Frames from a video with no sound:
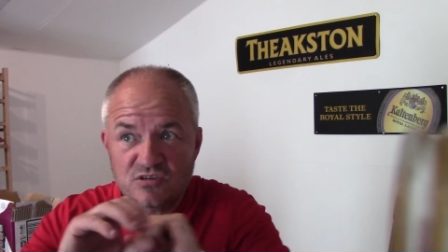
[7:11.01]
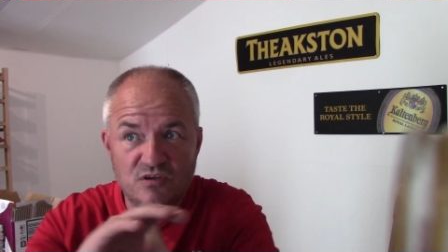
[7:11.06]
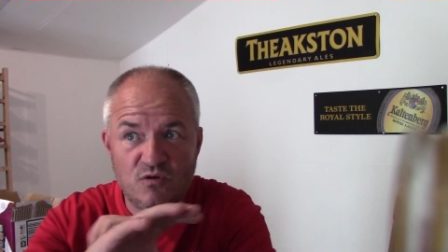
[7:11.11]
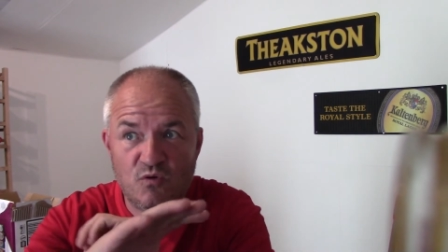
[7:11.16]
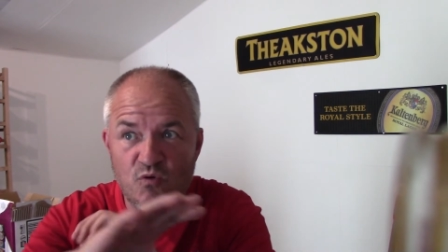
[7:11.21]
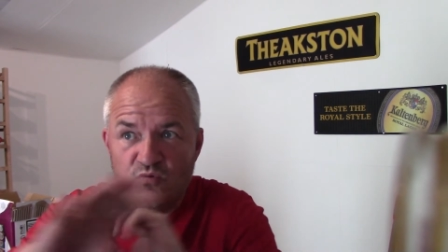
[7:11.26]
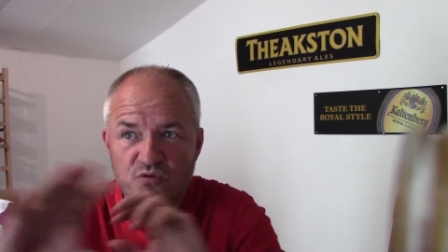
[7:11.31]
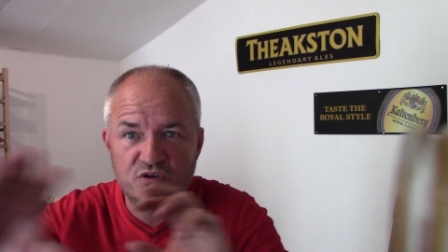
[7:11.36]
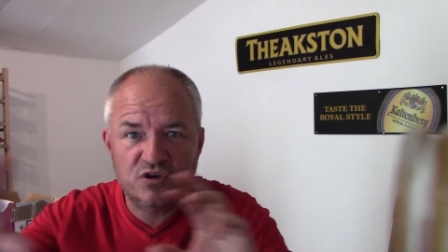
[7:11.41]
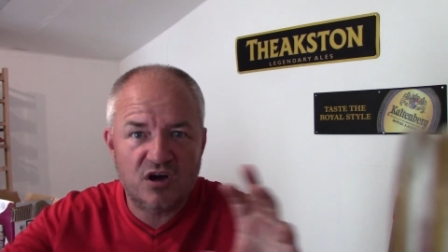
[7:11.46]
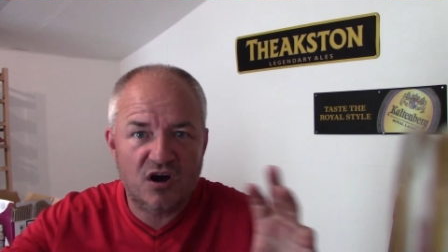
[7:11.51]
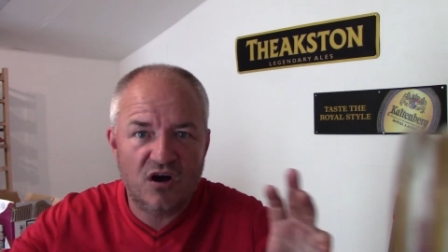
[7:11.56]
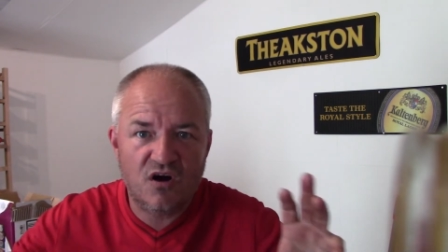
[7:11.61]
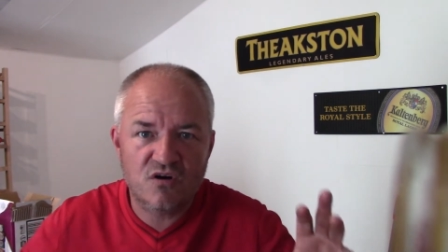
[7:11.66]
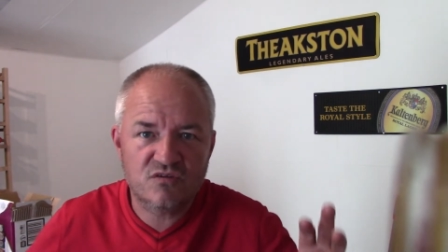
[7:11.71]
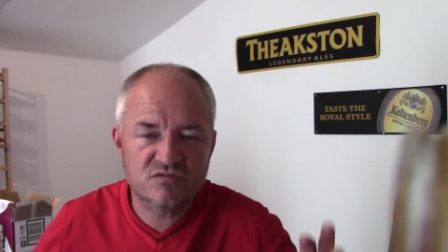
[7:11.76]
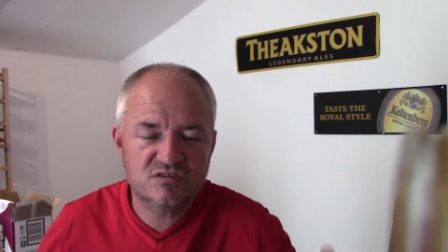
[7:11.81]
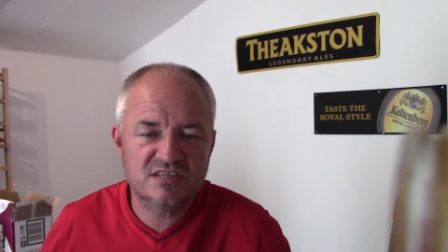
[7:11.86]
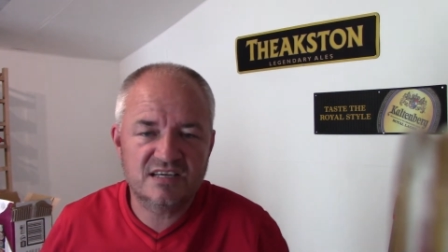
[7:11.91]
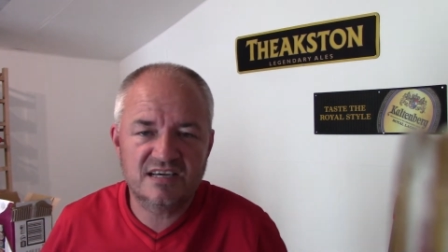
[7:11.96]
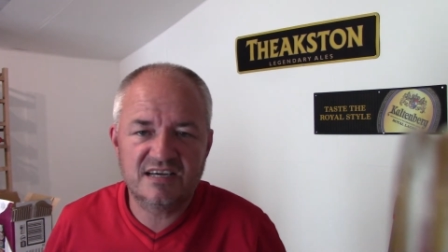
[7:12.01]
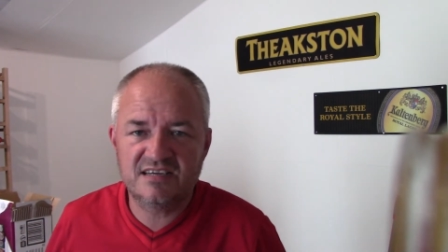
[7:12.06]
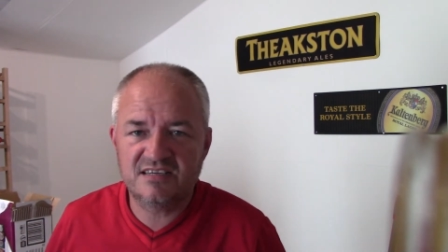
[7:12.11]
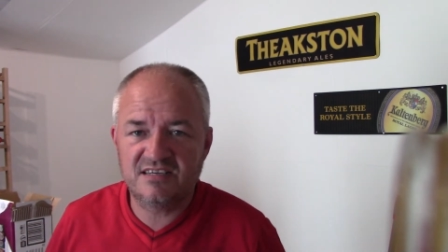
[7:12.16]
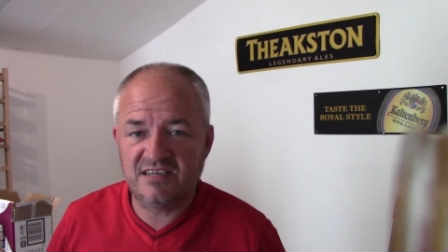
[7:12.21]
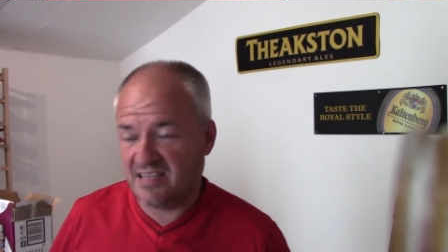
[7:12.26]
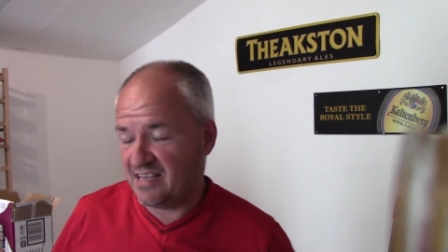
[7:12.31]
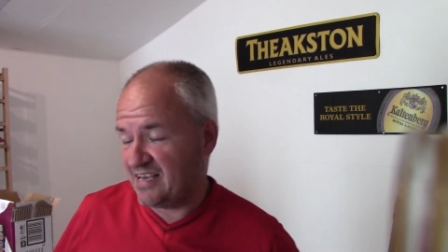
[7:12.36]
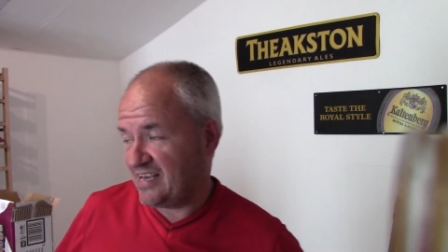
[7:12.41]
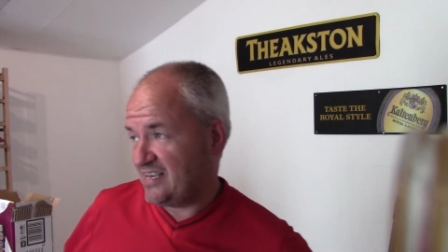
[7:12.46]
all the cars there and
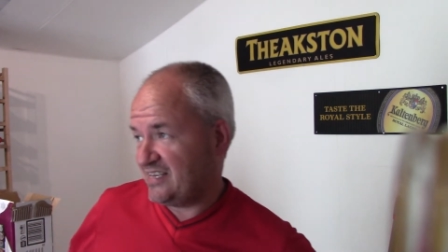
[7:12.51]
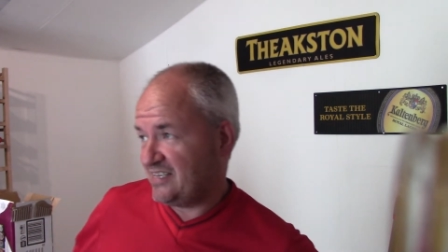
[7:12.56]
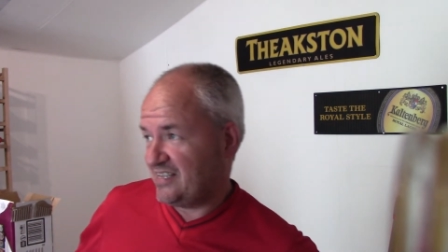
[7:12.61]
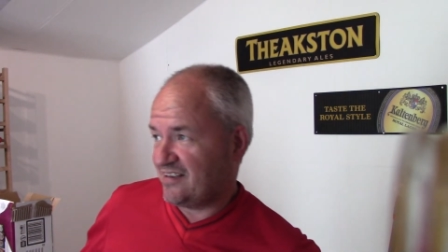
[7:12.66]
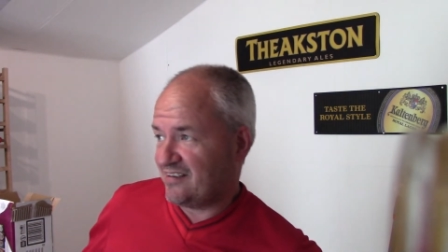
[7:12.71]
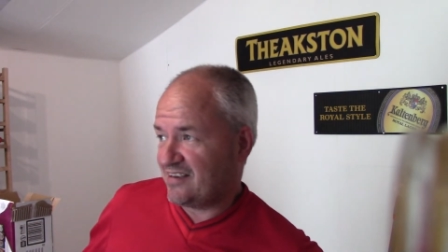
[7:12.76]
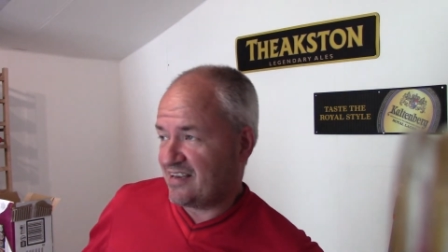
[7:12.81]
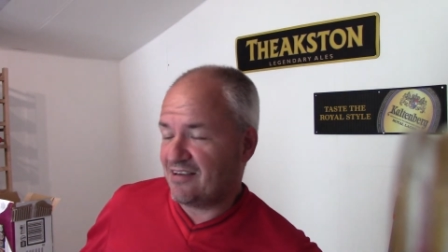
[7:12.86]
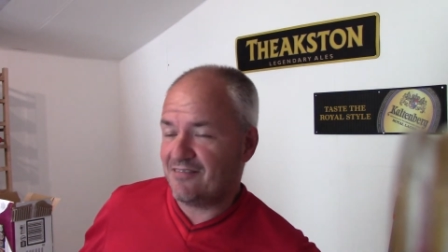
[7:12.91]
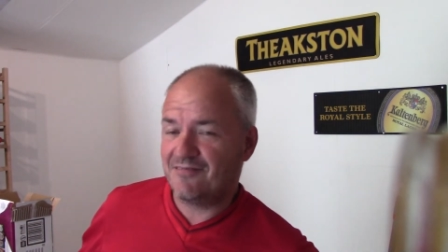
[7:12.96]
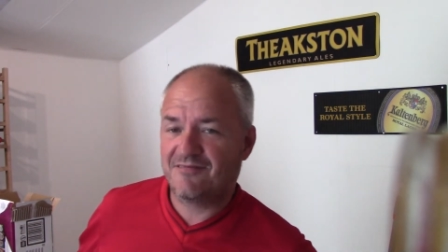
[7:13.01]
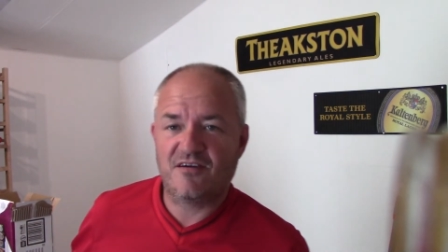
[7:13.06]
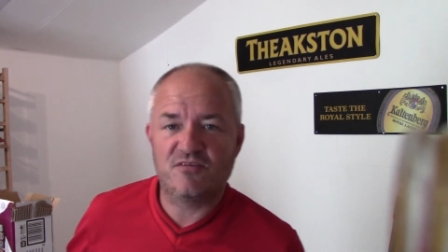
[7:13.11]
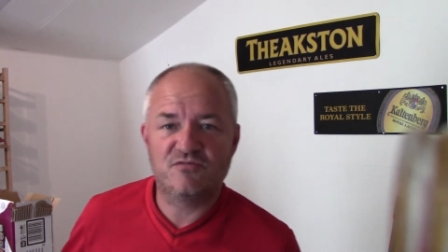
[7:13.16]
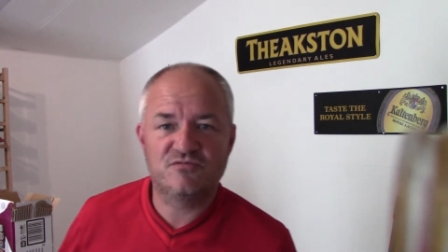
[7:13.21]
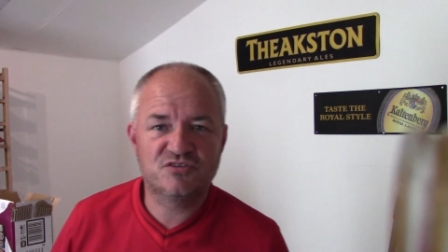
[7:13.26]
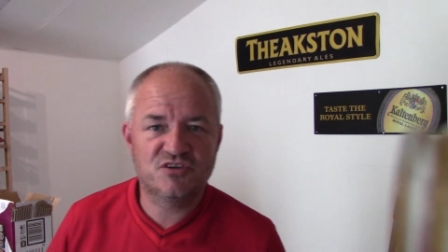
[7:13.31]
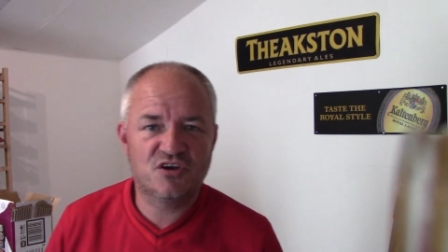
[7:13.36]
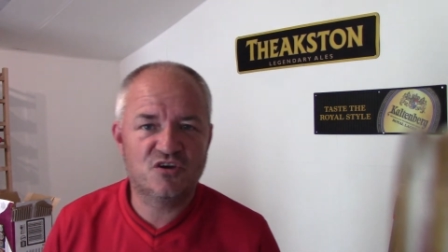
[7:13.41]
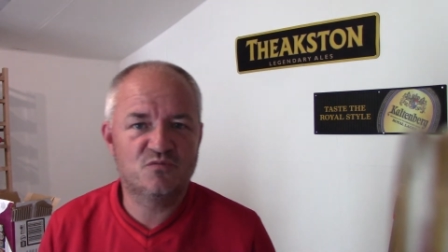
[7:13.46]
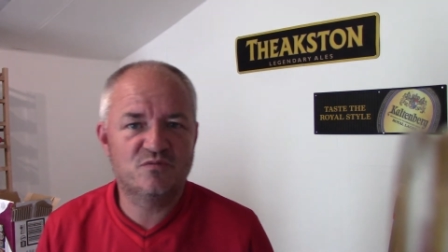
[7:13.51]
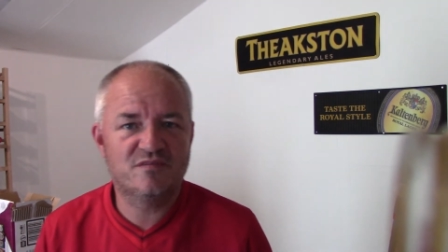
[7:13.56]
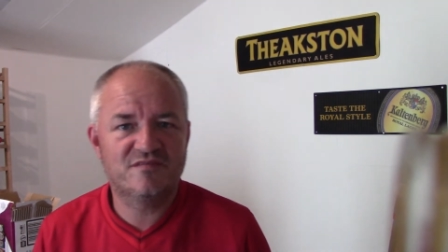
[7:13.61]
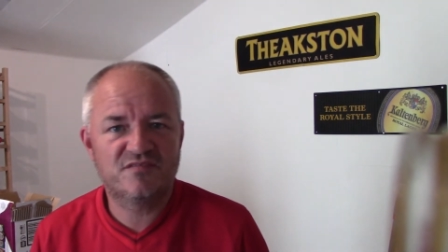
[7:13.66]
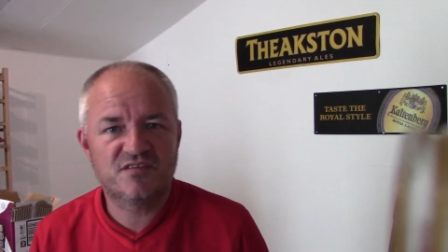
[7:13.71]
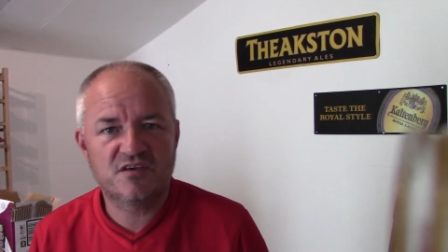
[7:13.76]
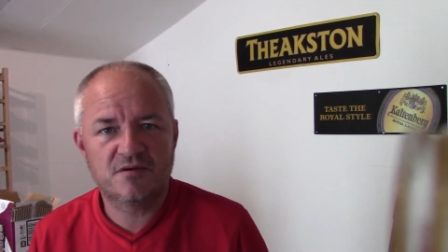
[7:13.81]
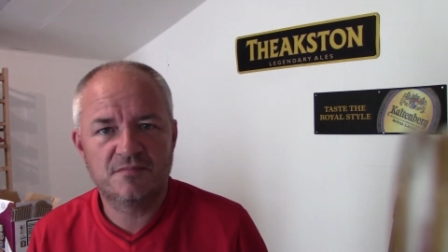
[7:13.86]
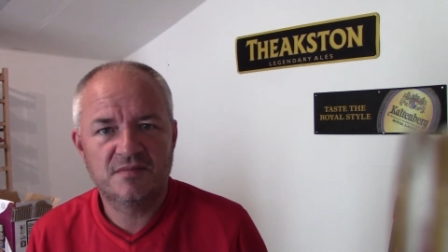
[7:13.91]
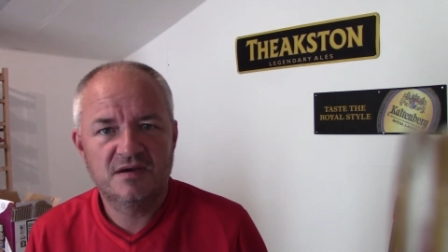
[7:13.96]
you're there, you know, get your photo with
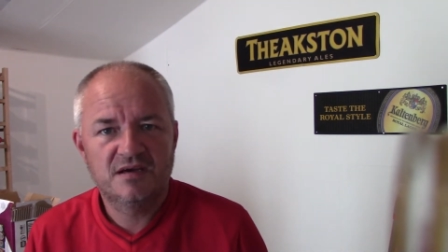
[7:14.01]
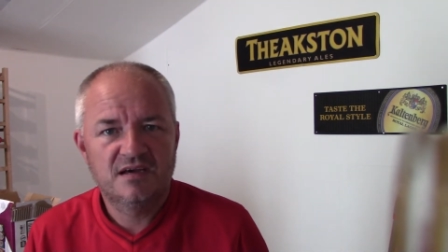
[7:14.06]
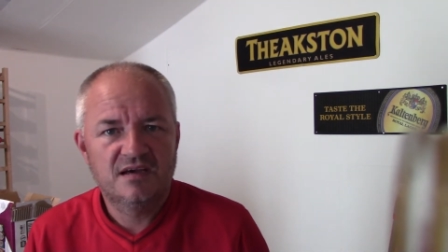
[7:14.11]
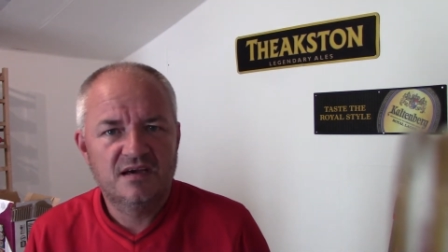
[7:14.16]
them.